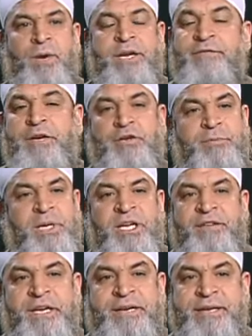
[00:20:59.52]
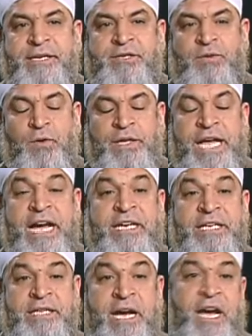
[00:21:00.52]
Whatever you believe in is called
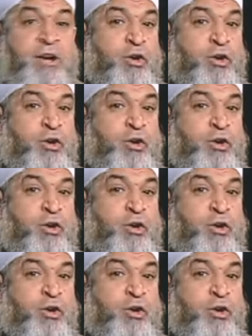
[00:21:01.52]
aqeedah.